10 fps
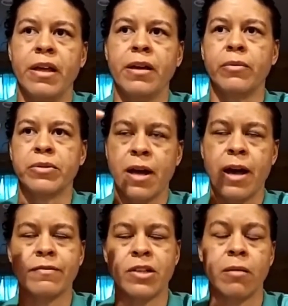it was
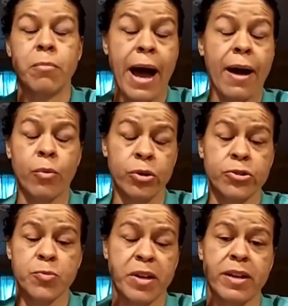kind of done
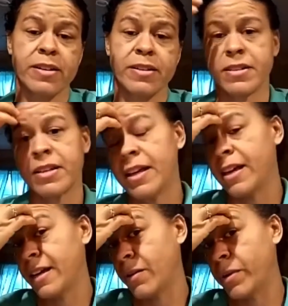backwards because
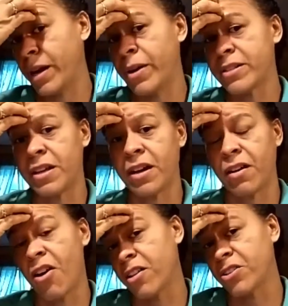when I went to the
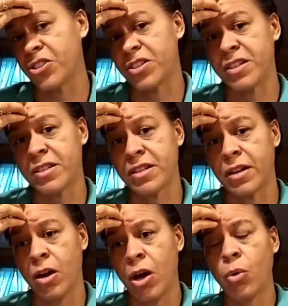oncologist, he
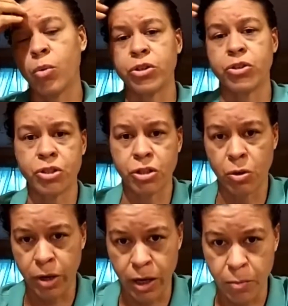said, well, you should
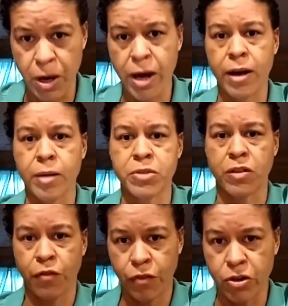go and get a
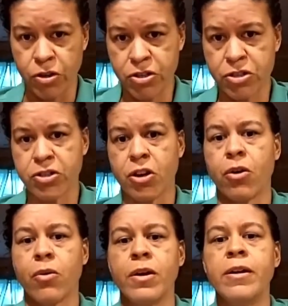biopsy first.
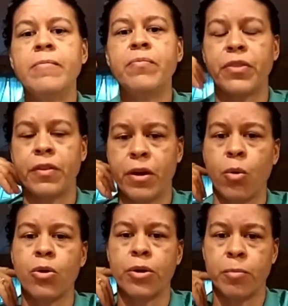So then they
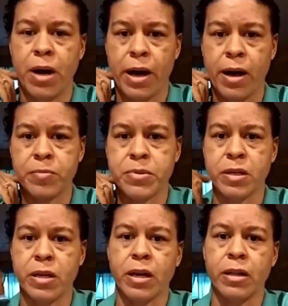ordered a
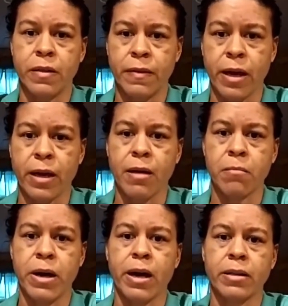biopsy, and then that
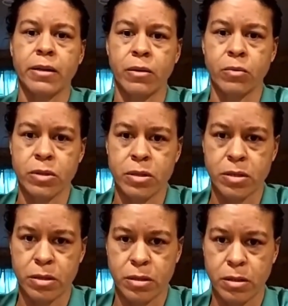came back that it
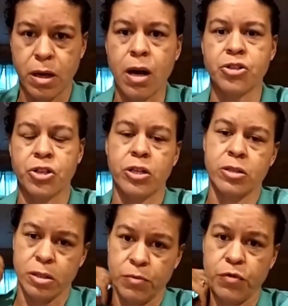was
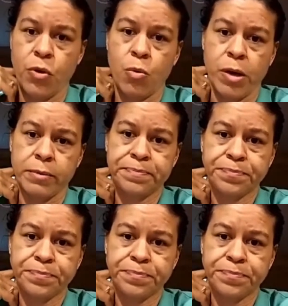Hodgkin's lymphoma.